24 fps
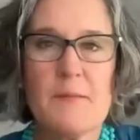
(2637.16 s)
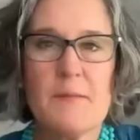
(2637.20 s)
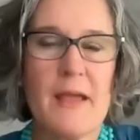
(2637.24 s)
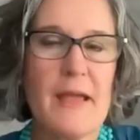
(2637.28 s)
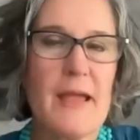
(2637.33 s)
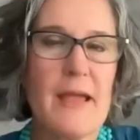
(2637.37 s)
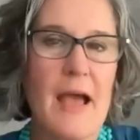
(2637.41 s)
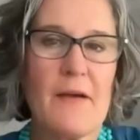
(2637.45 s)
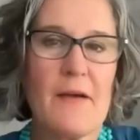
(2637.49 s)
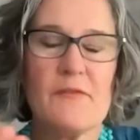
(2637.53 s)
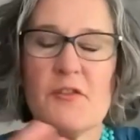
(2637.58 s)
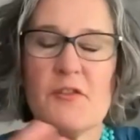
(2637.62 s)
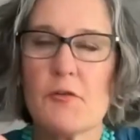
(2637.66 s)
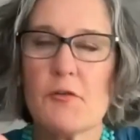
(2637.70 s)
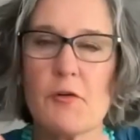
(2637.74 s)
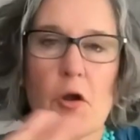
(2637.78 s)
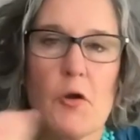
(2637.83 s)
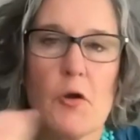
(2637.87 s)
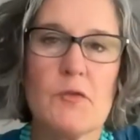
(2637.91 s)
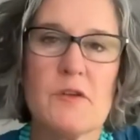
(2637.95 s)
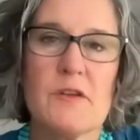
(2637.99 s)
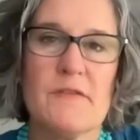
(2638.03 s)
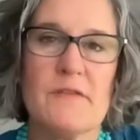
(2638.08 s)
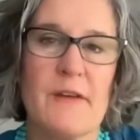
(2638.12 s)
may have their
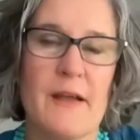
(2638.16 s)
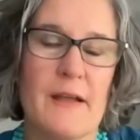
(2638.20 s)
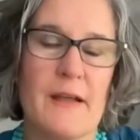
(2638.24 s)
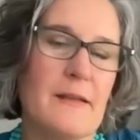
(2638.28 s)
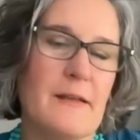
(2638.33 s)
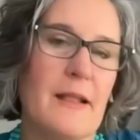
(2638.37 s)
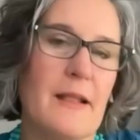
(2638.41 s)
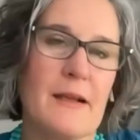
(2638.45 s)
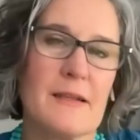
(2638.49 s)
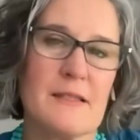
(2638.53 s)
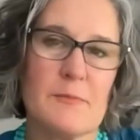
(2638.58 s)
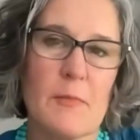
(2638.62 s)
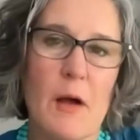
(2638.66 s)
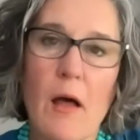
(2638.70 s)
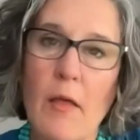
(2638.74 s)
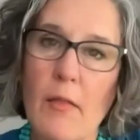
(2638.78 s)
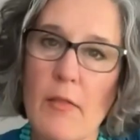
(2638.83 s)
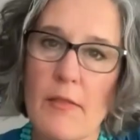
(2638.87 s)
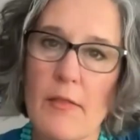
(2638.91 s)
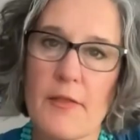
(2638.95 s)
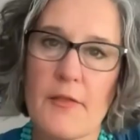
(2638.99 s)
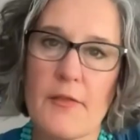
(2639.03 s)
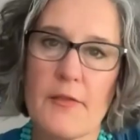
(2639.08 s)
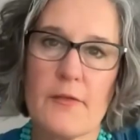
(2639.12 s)
own event next
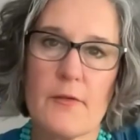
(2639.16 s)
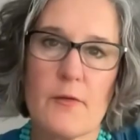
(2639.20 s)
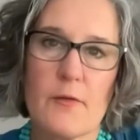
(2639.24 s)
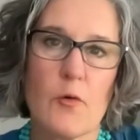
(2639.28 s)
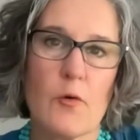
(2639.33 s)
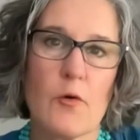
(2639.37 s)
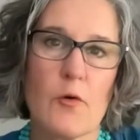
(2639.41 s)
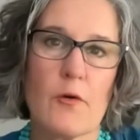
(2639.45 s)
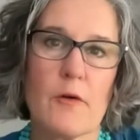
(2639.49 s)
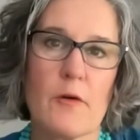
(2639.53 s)
month yeah.